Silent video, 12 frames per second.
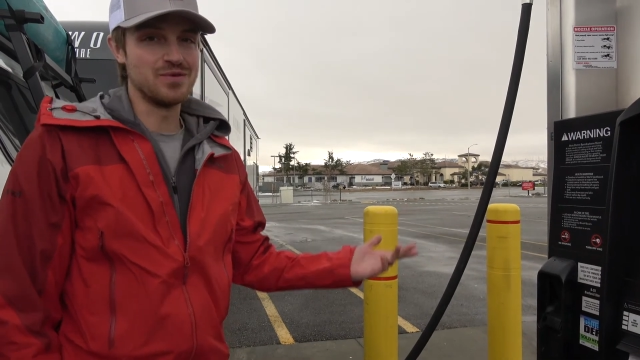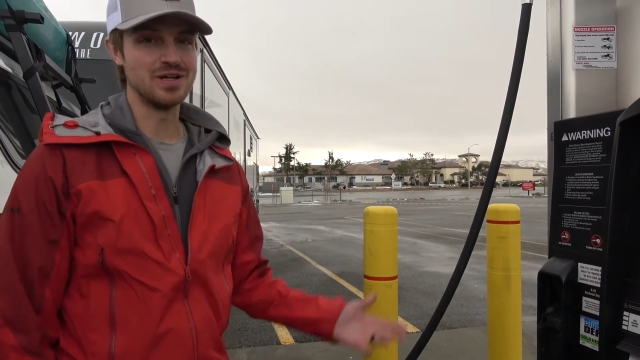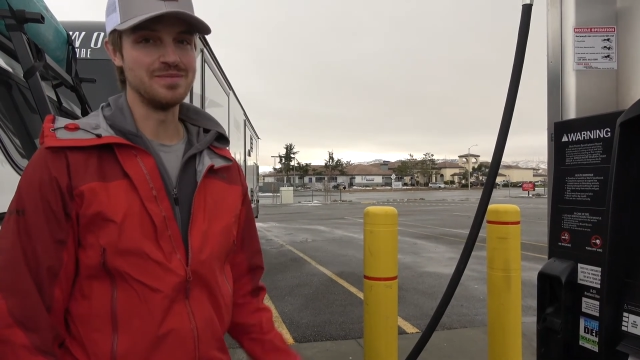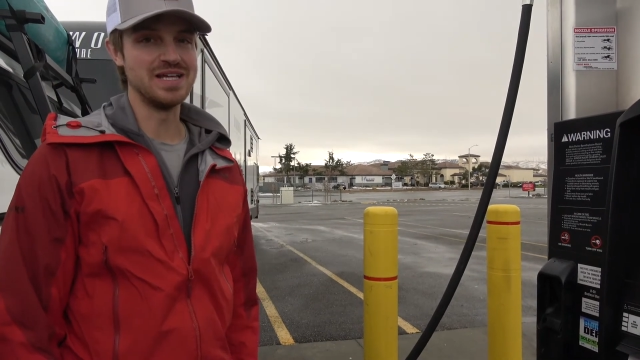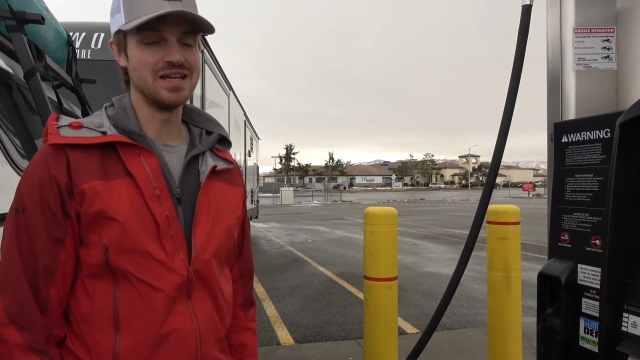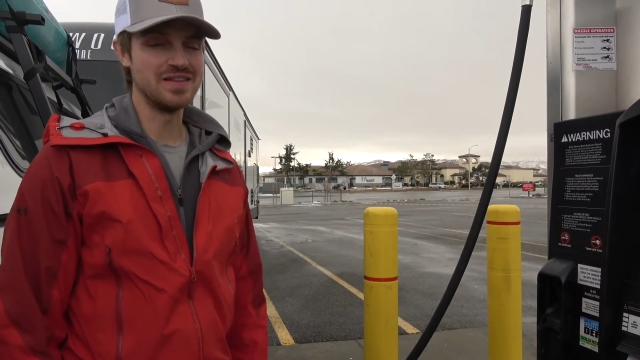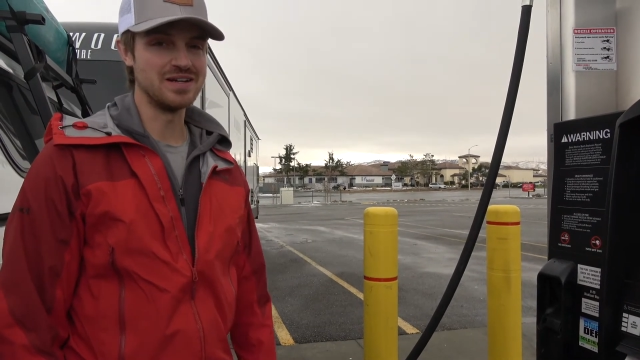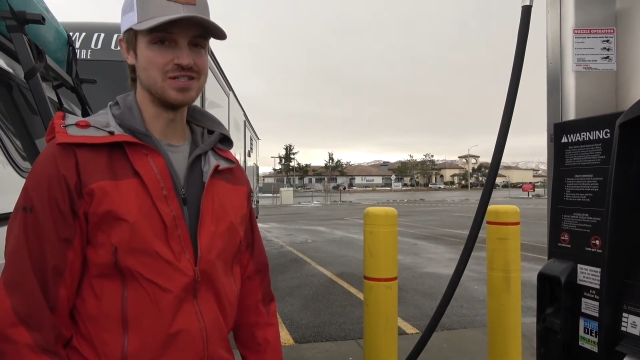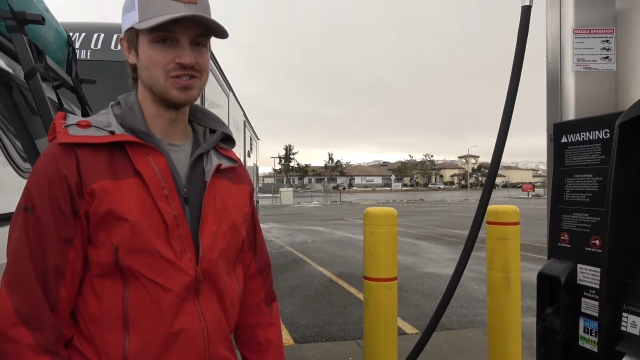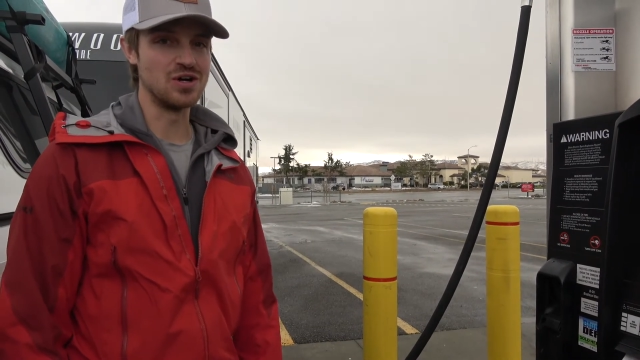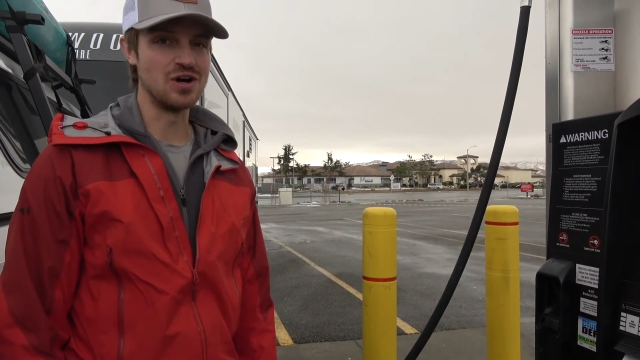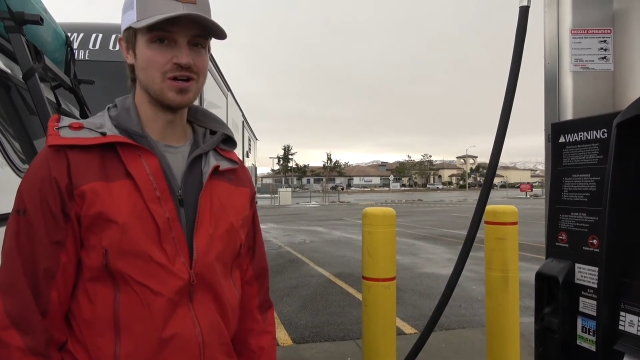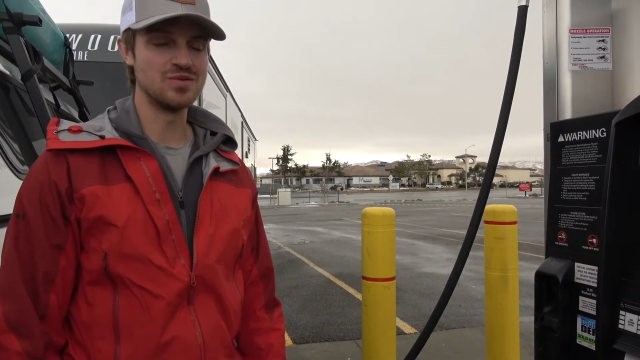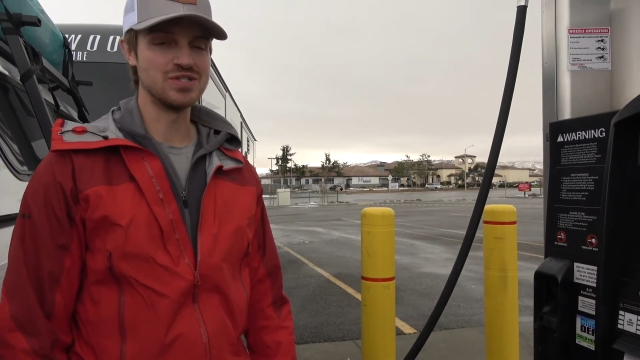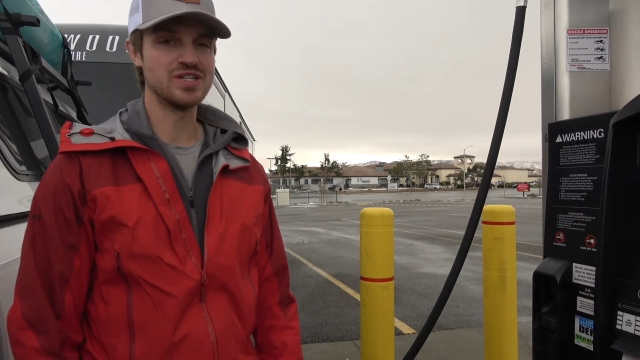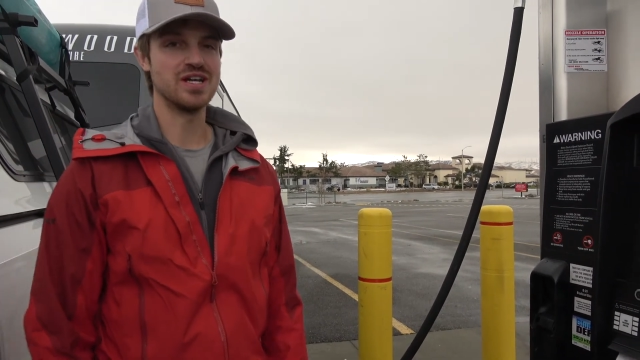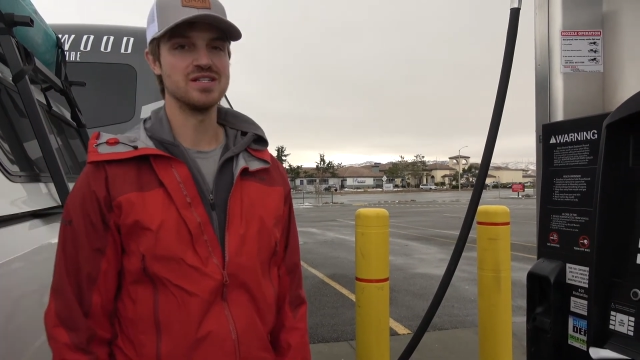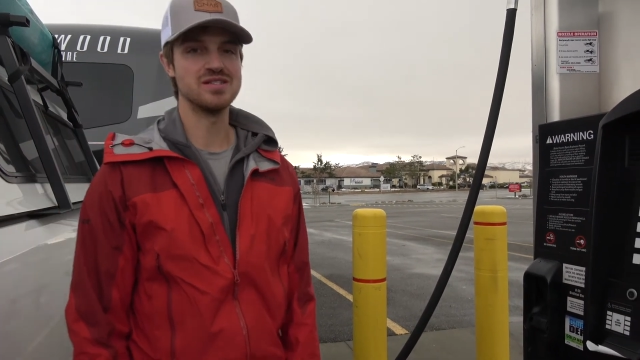We're gonna be getting there at dark, which kind of